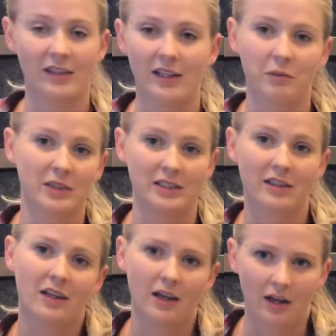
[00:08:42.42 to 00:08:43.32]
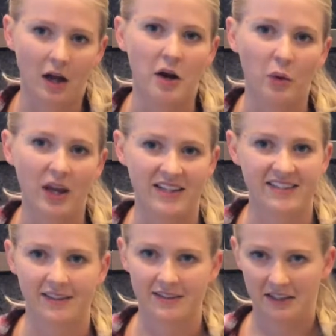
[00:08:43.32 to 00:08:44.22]
it was an okay
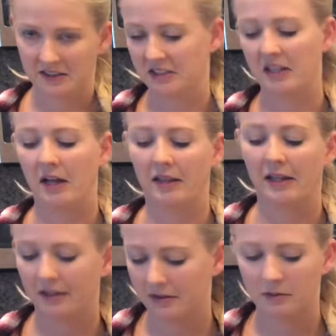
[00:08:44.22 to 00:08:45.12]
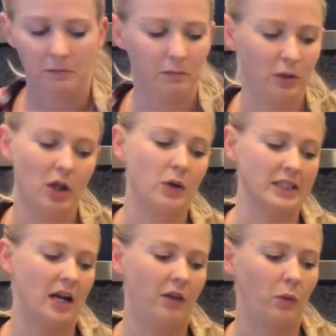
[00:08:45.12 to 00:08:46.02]
success, not like blow
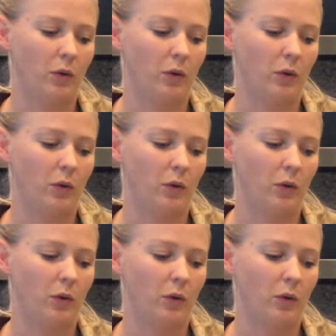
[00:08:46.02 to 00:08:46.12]
us out of the